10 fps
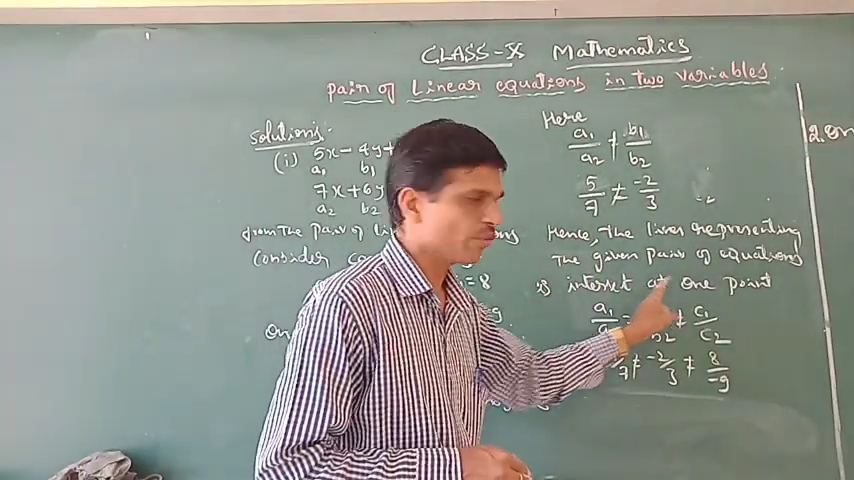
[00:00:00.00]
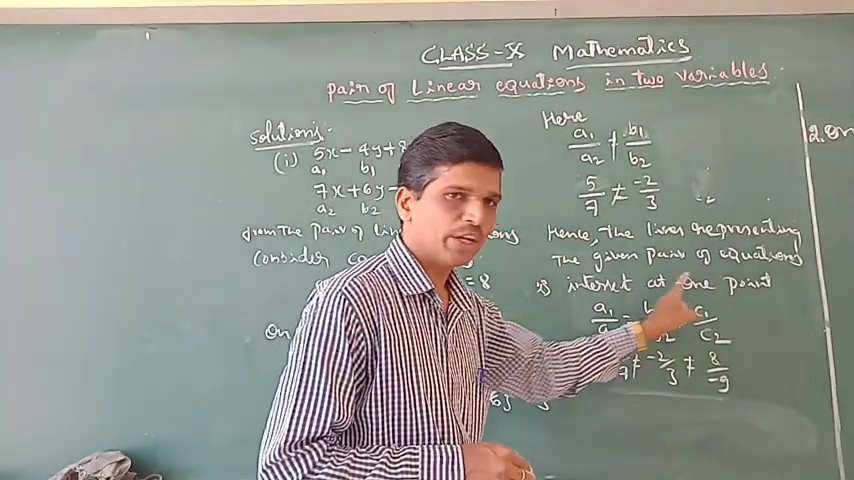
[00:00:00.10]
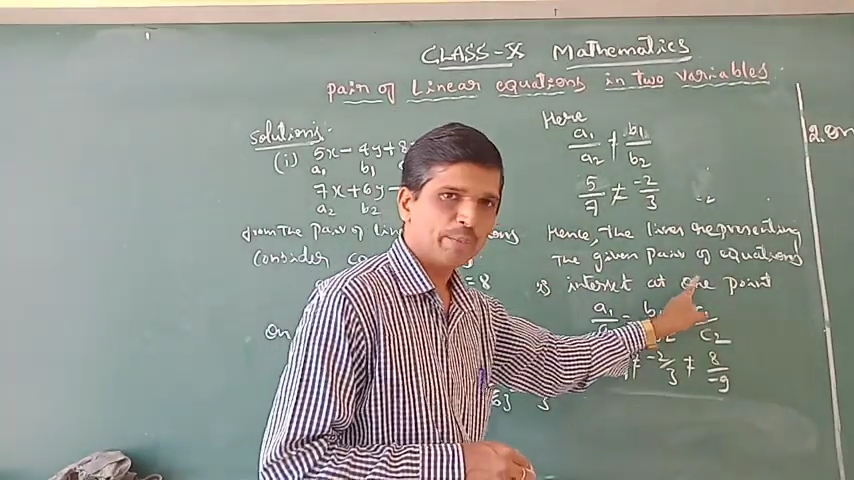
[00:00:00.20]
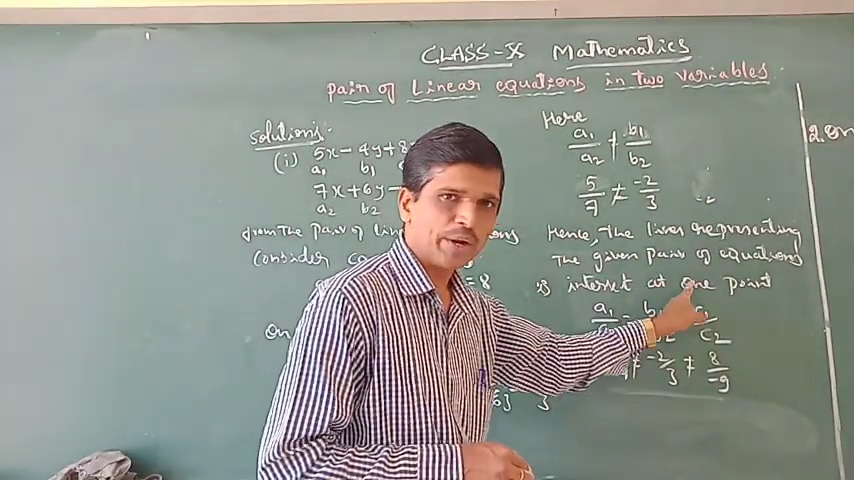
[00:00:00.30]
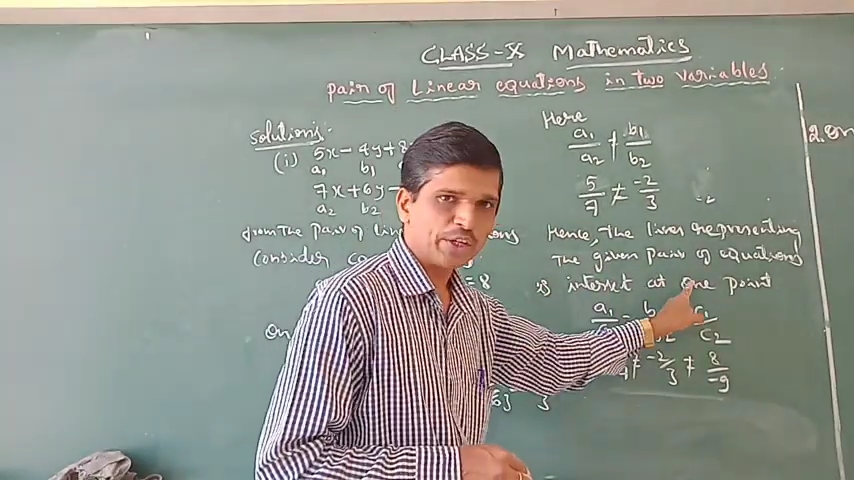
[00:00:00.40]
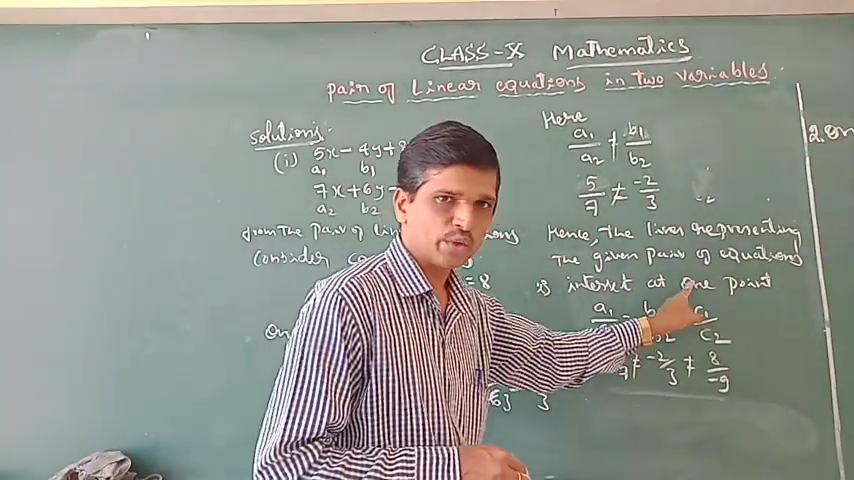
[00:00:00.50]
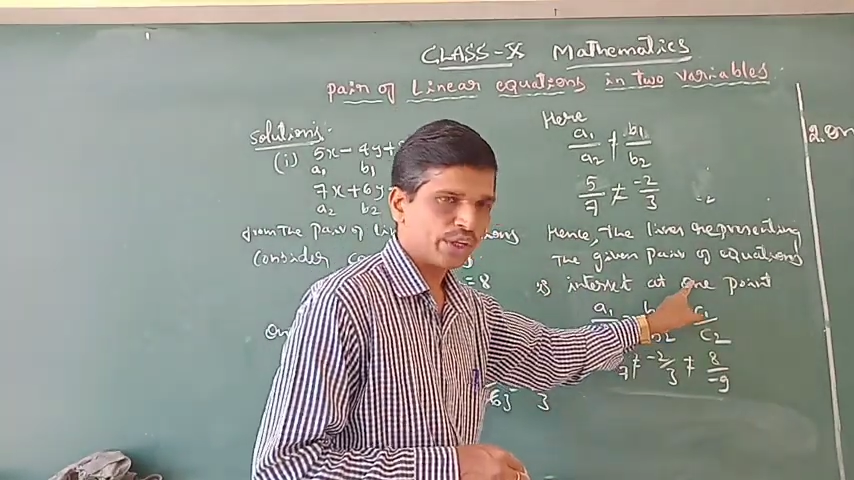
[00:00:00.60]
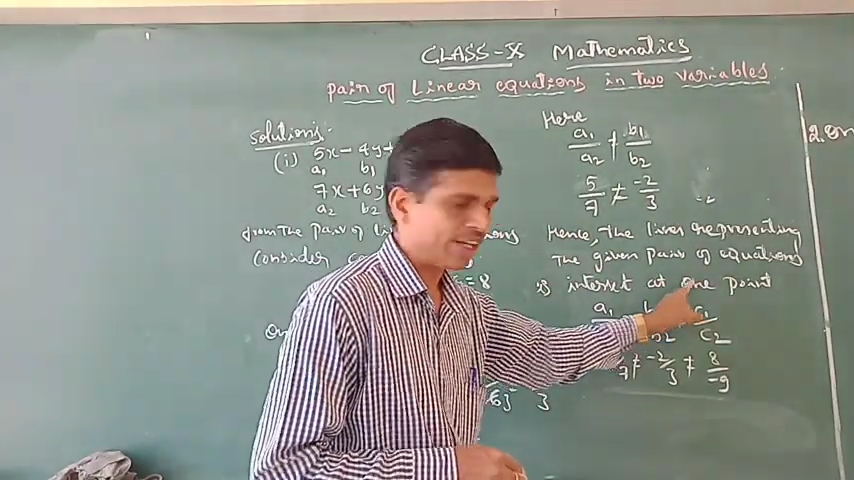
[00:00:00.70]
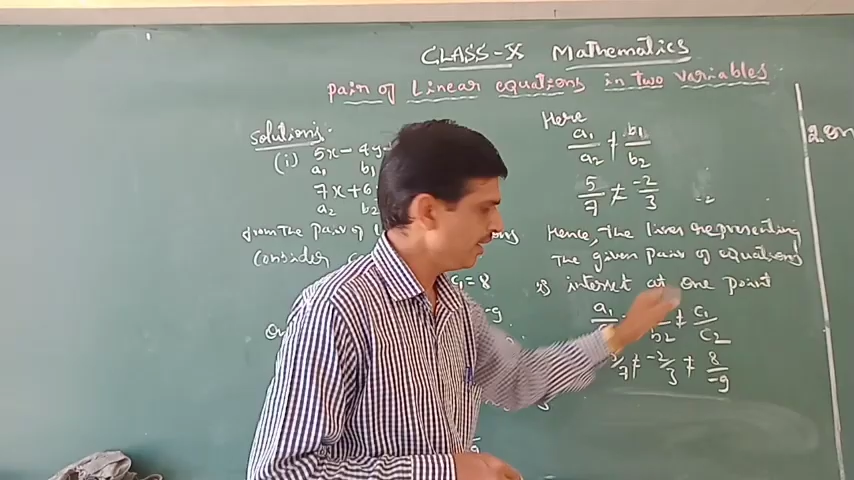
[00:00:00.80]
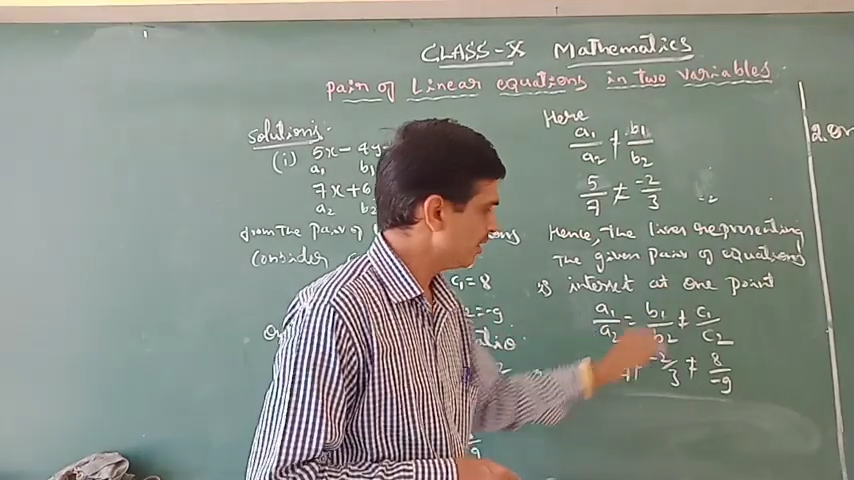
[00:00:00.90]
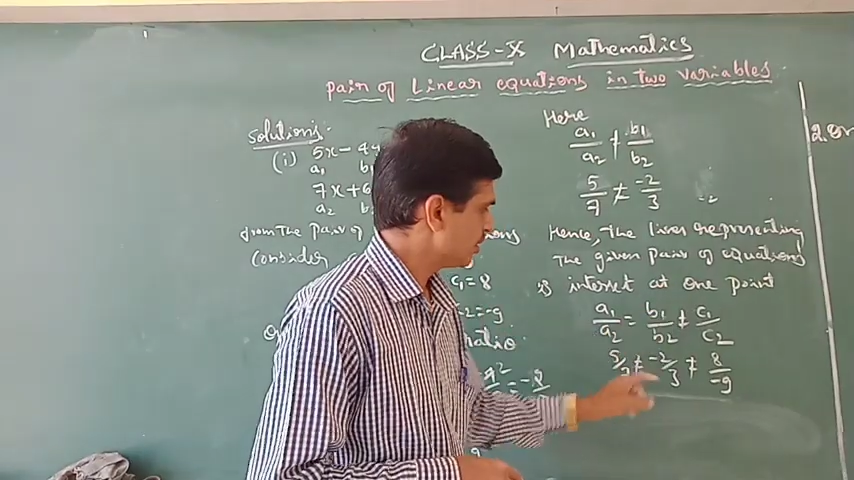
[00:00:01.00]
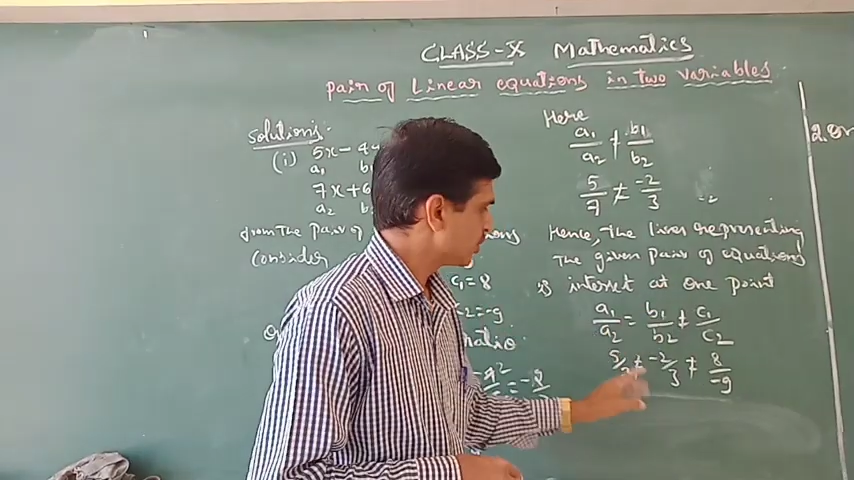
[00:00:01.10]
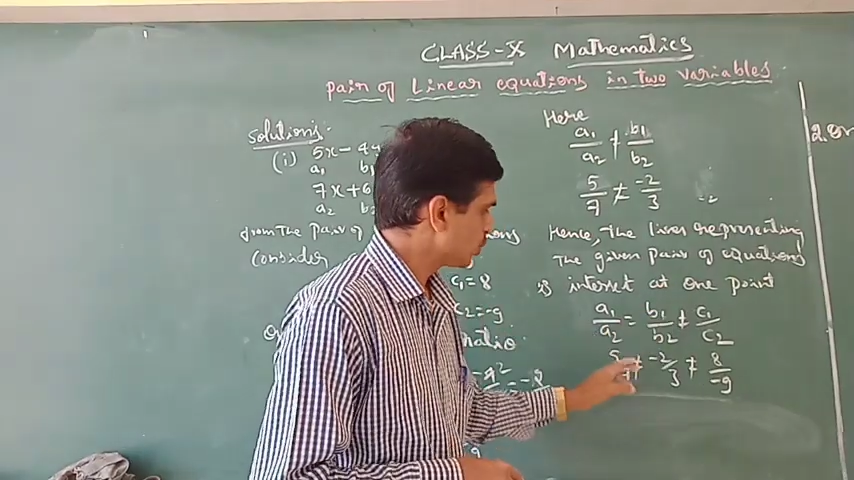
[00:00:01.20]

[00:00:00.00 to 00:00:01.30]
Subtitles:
one point only.